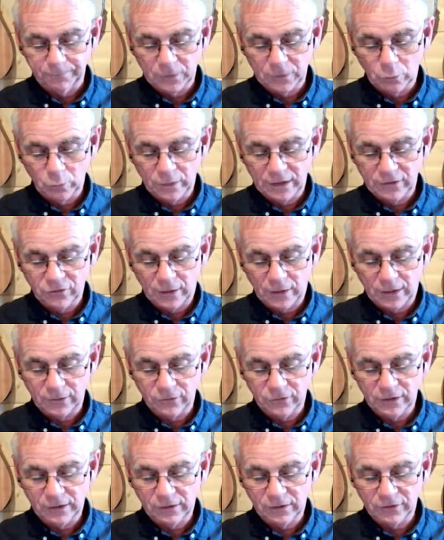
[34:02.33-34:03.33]
Okay, so
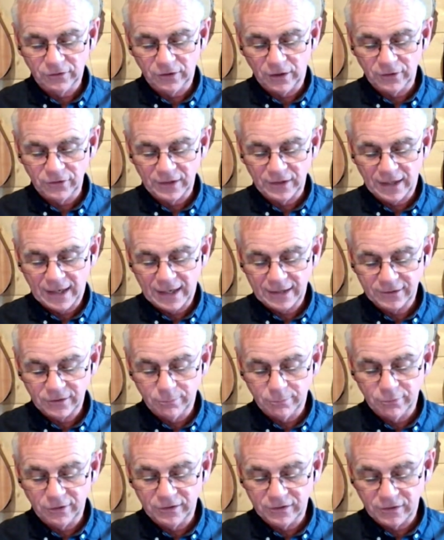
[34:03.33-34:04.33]
that's Nicola Sturgeon at the
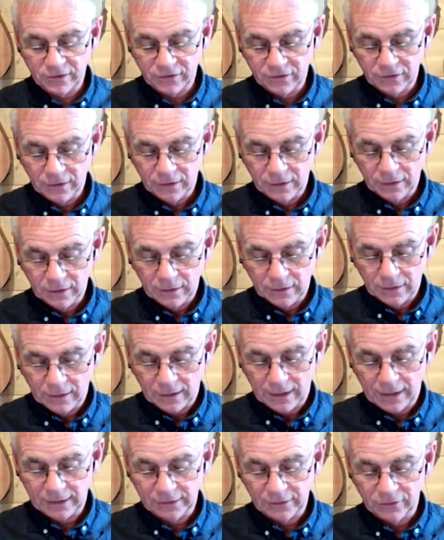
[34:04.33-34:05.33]
British
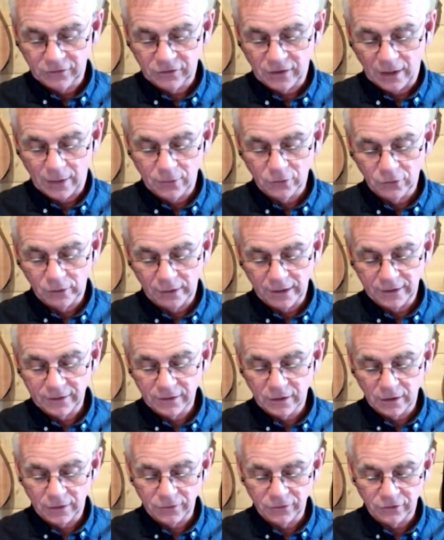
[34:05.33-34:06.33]
Islands Council in
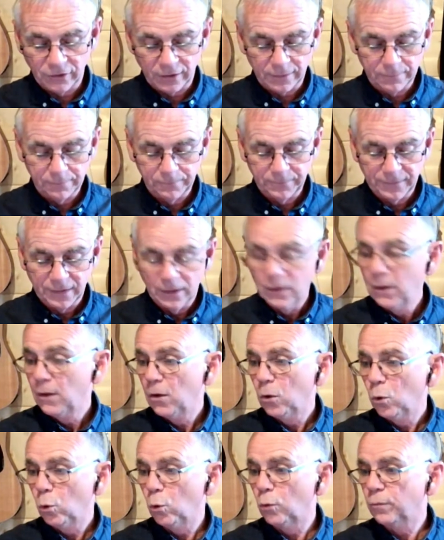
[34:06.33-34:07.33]
Guernsey
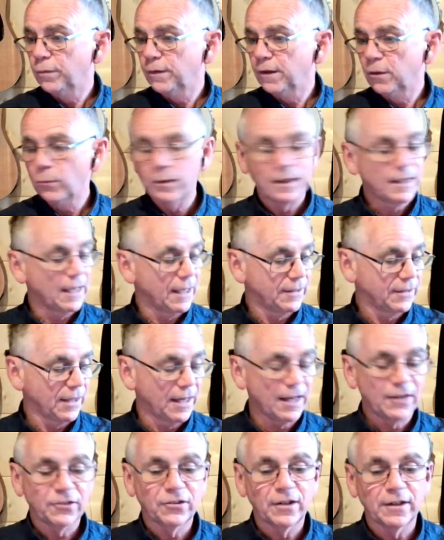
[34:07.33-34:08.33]
over the weekend. And
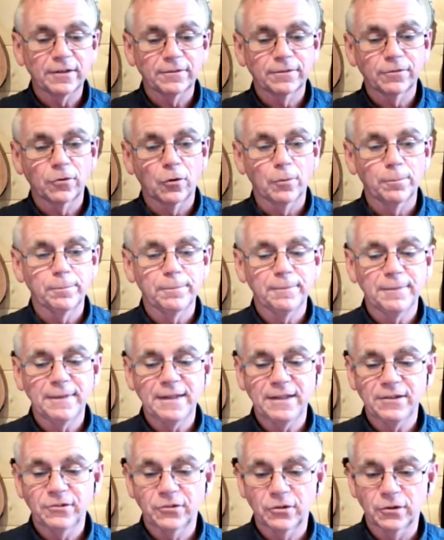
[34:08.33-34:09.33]
that's it from
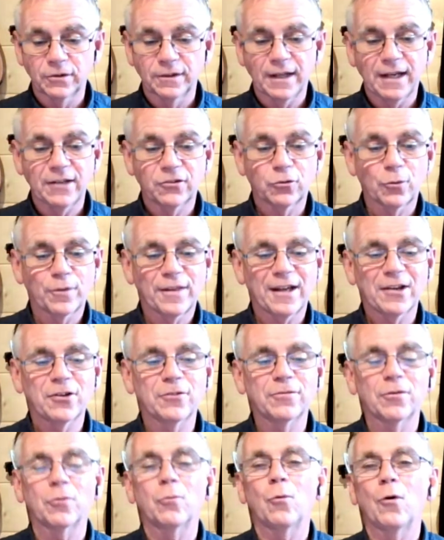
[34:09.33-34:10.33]
me tonight. So thank you
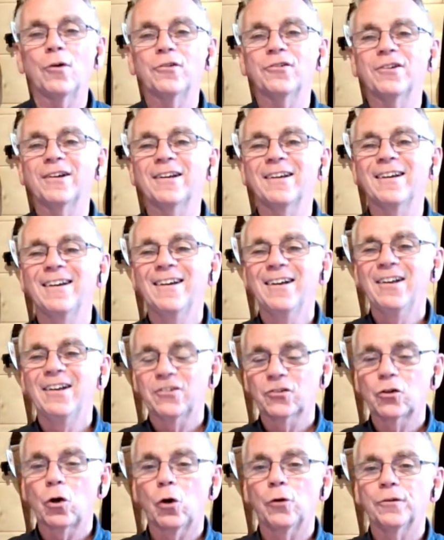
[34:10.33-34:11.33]
for watching
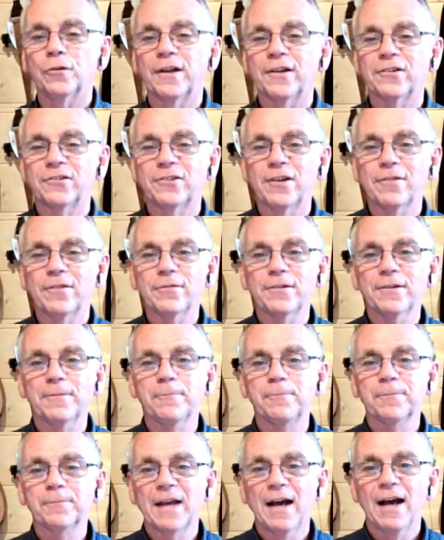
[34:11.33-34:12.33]
Scotland at
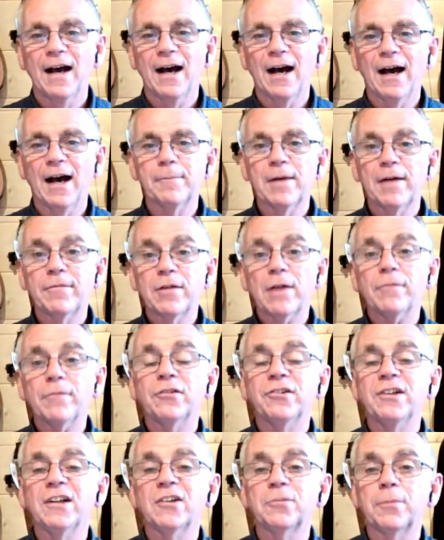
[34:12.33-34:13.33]
7. If you haven't
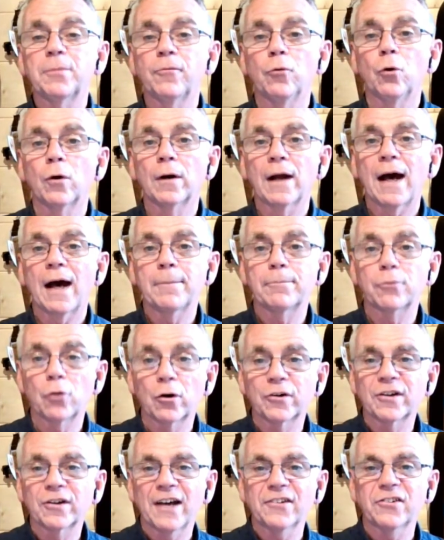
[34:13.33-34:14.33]
seen us before, at
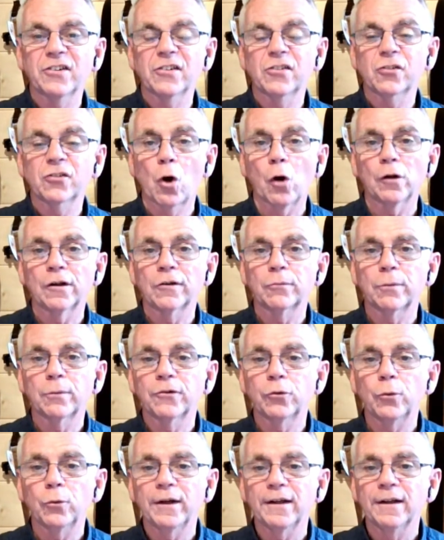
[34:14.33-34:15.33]
Broadcasting Scotland, we're
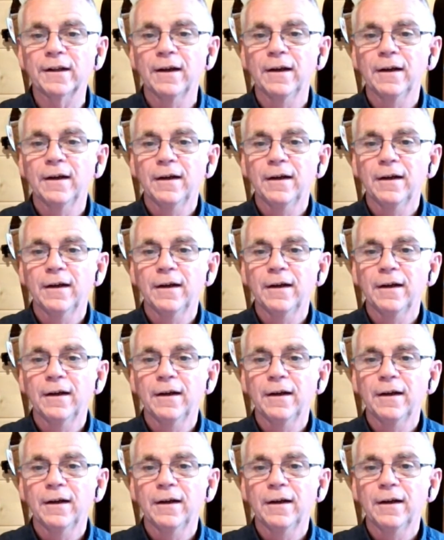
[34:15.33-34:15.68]
doing